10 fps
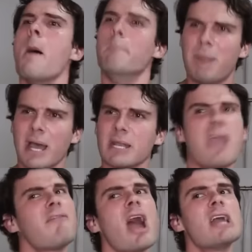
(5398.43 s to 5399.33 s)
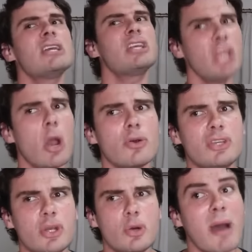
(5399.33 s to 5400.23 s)
But if I showed
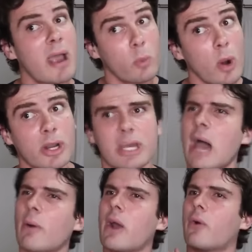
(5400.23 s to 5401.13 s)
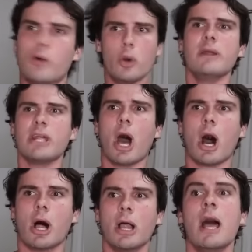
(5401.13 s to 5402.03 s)
you my work and how I ruined it
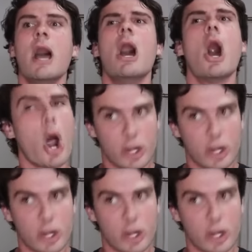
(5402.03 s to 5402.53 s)
all, are